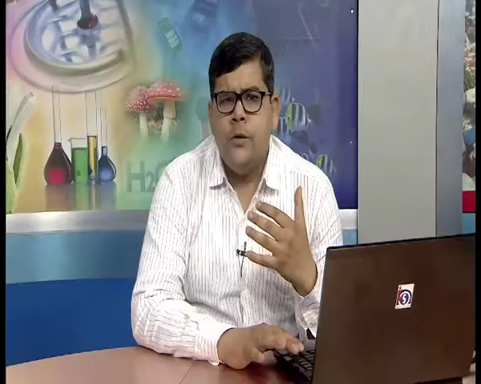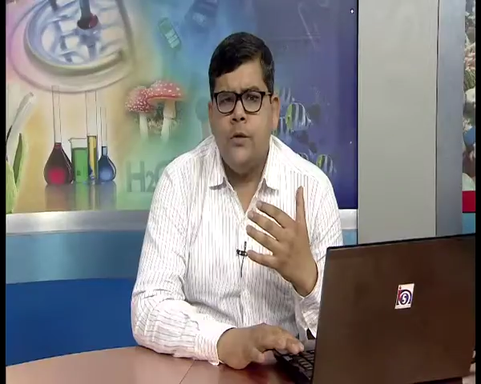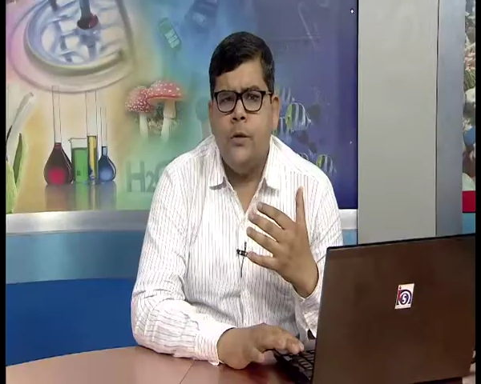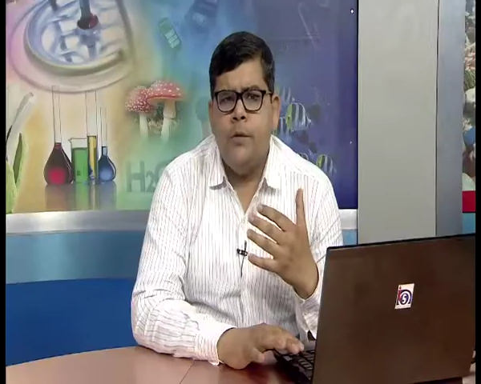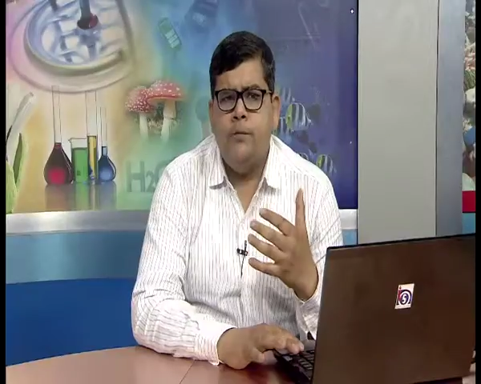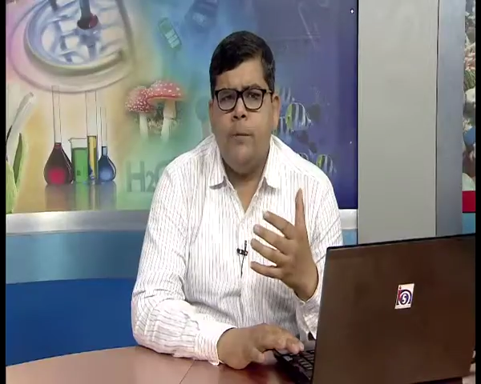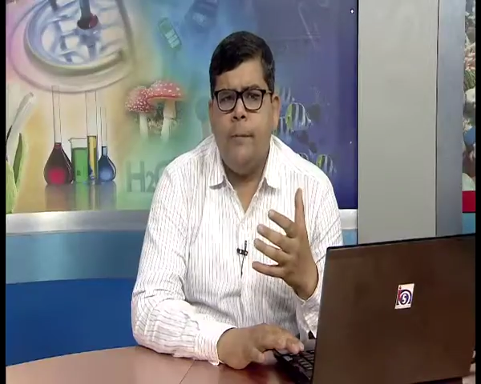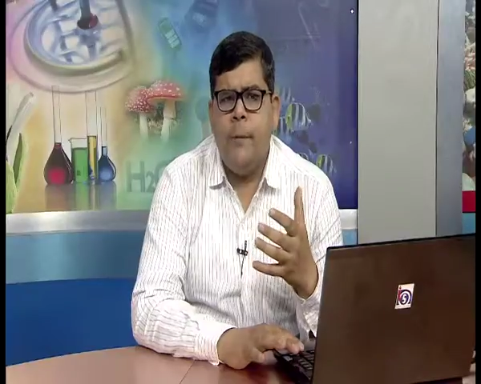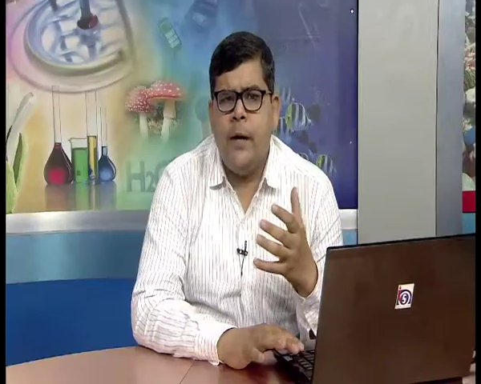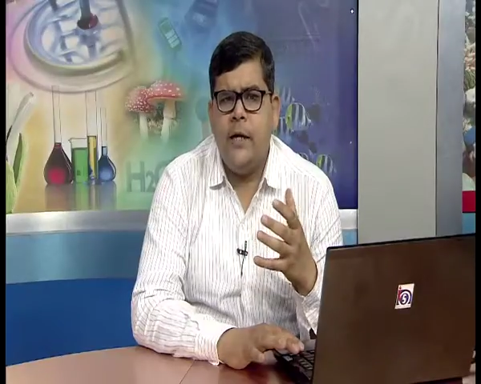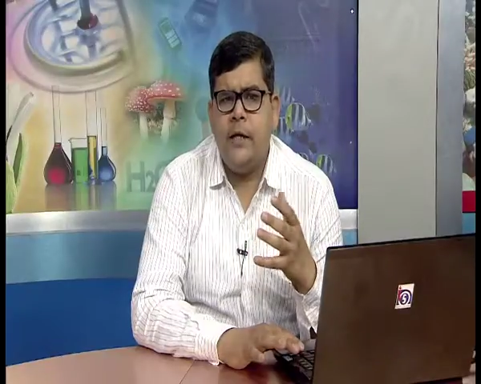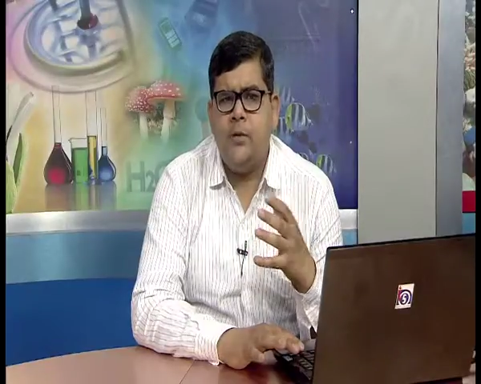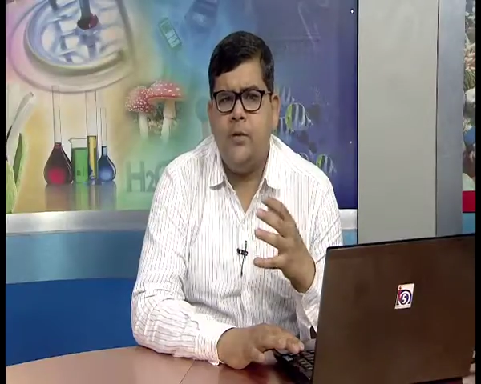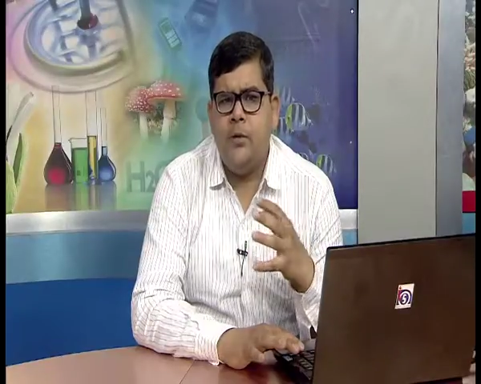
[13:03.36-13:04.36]
So, if the
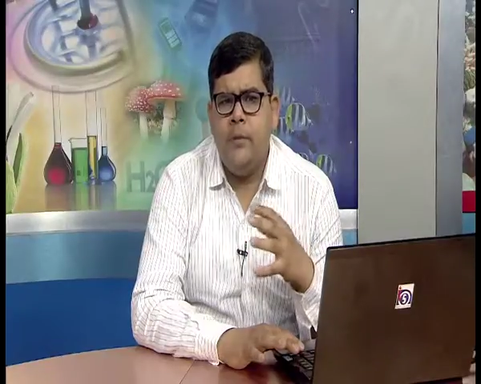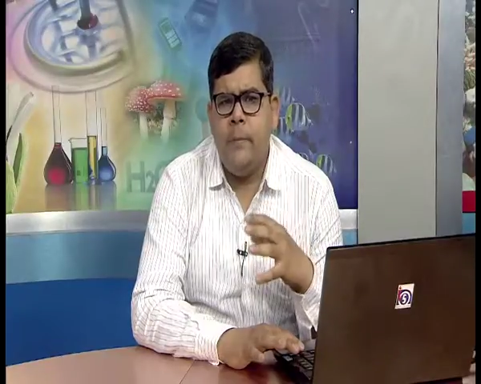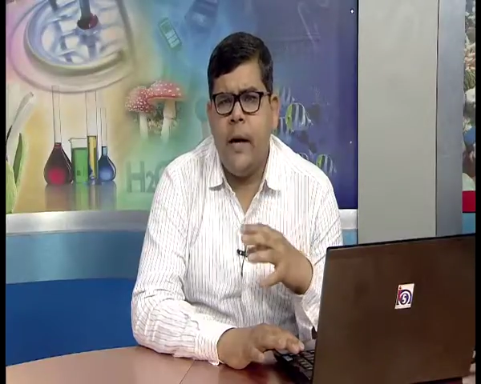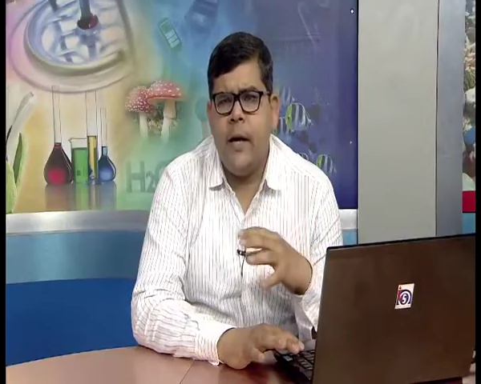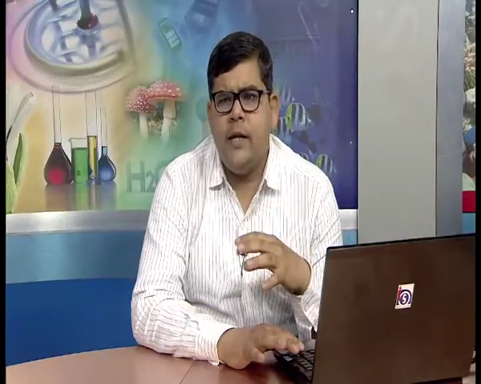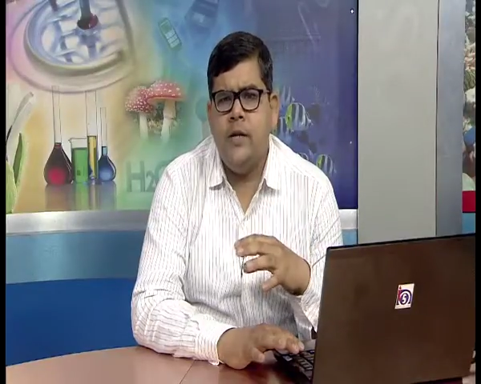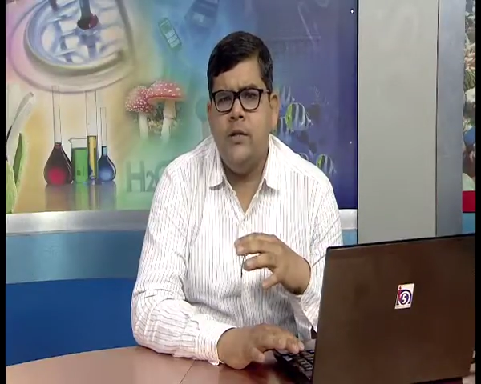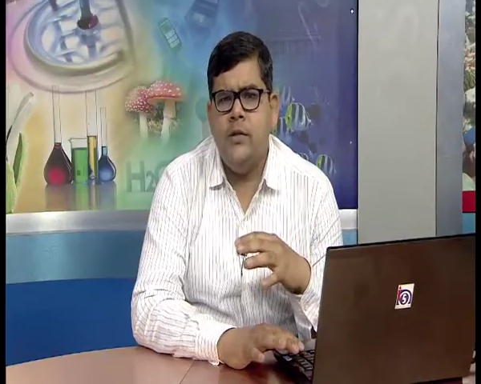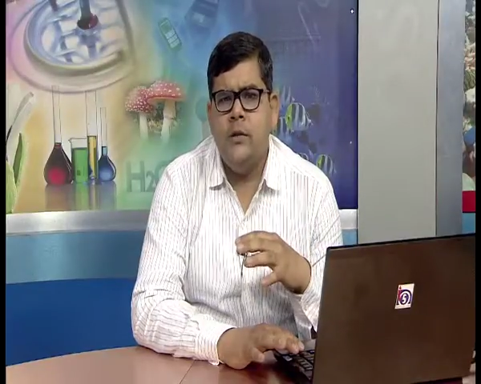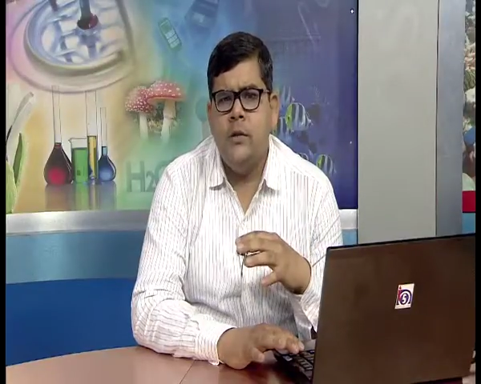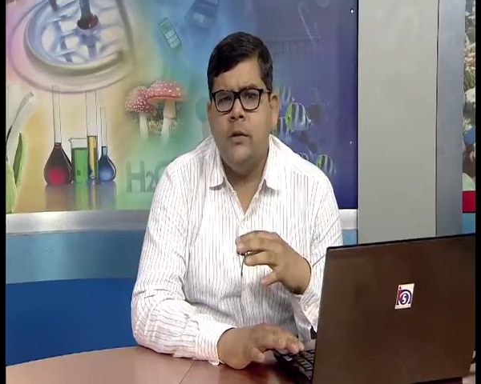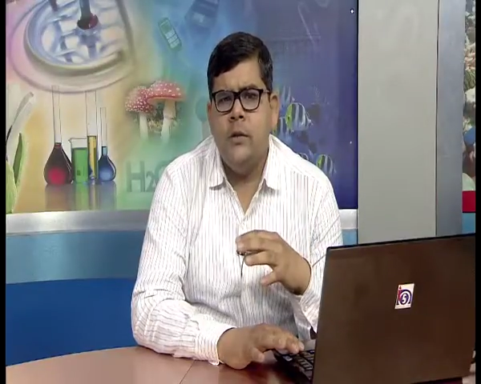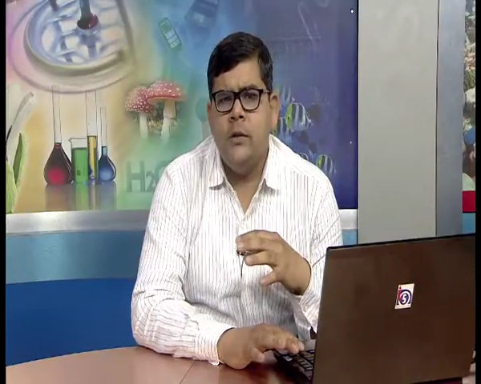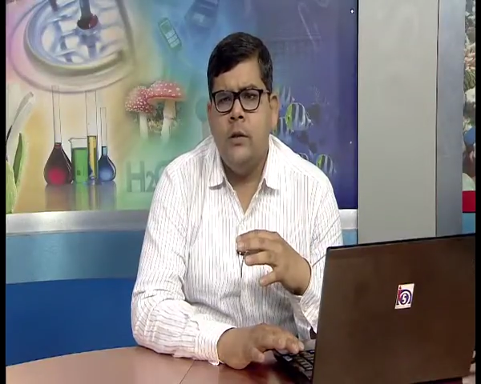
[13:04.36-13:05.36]
party to the marriage,
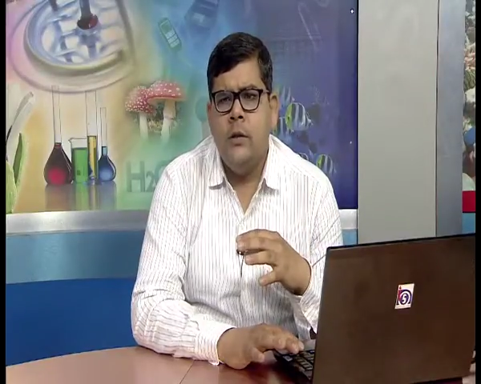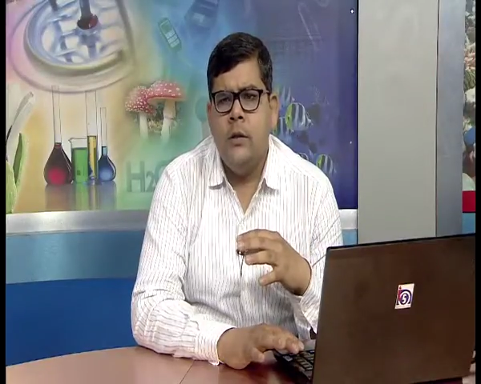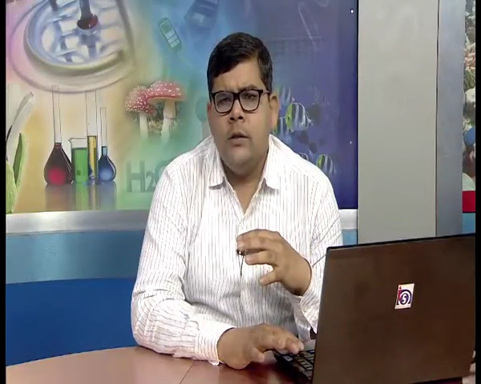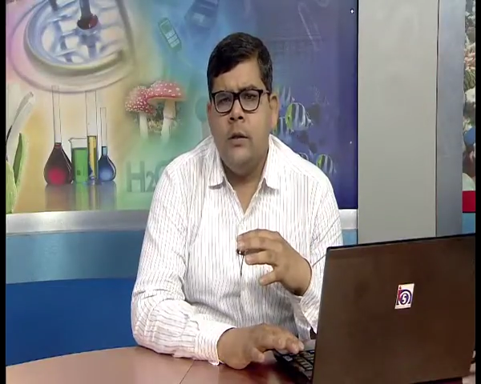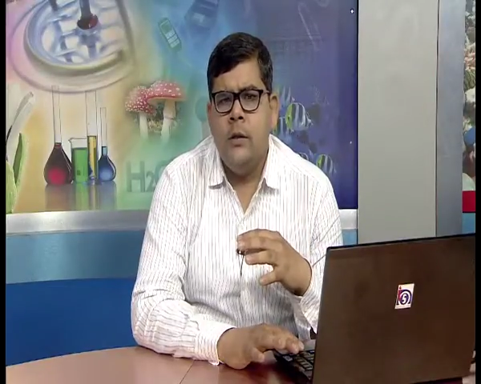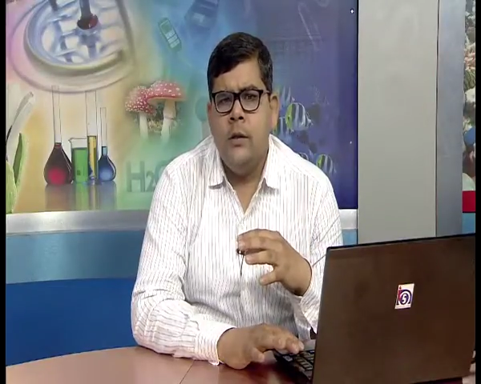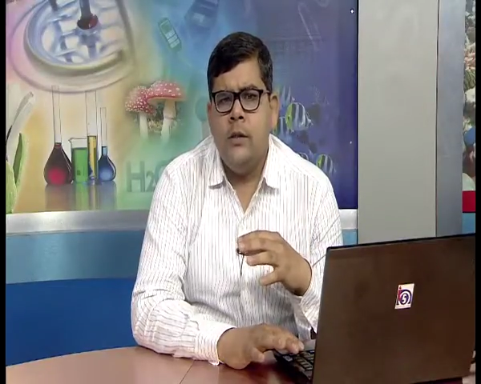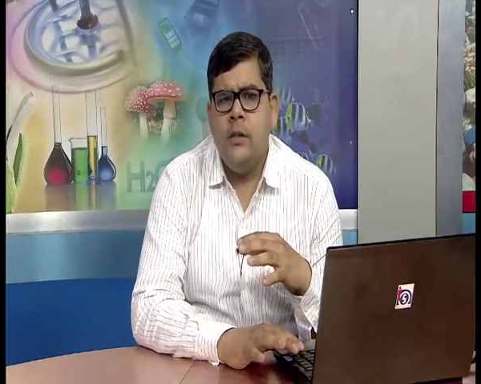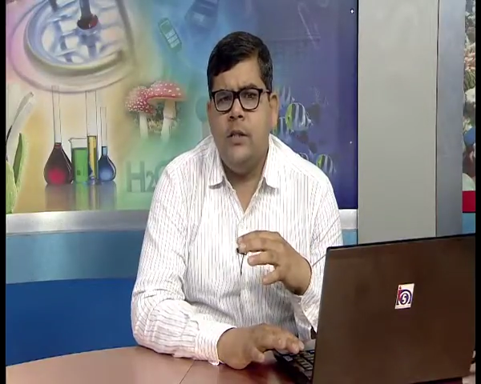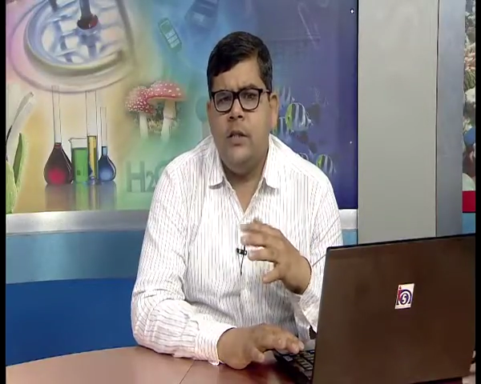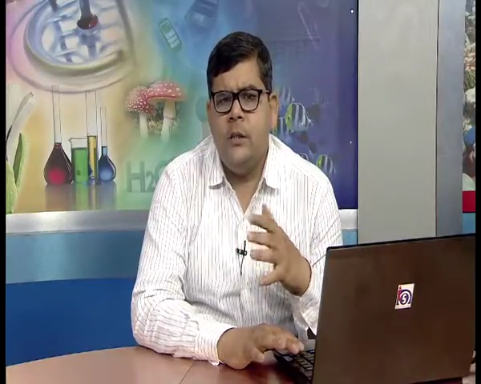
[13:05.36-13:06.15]
either